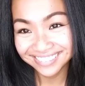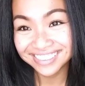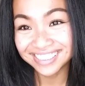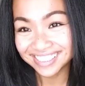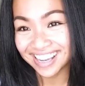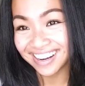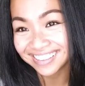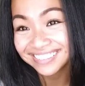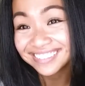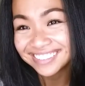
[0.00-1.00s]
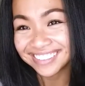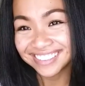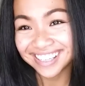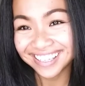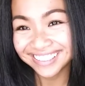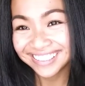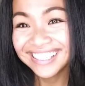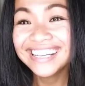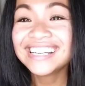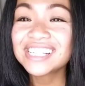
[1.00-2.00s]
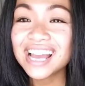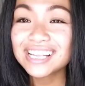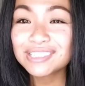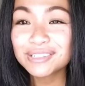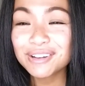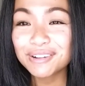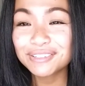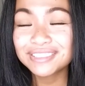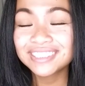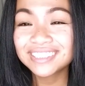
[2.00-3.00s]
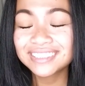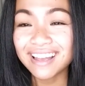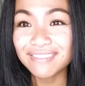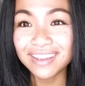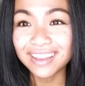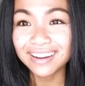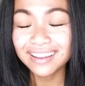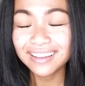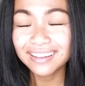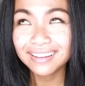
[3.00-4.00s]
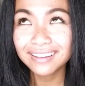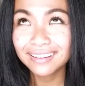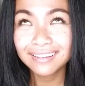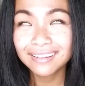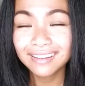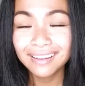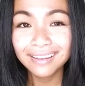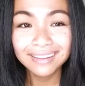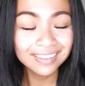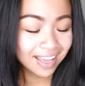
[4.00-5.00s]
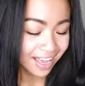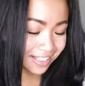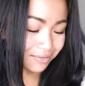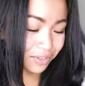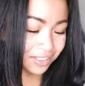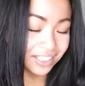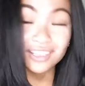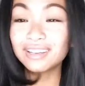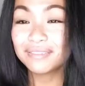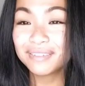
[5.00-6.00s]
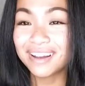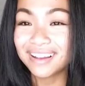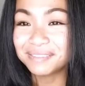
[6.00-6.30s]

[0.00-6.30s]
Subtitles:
she's there. She's there. She has her Note 7 that has really good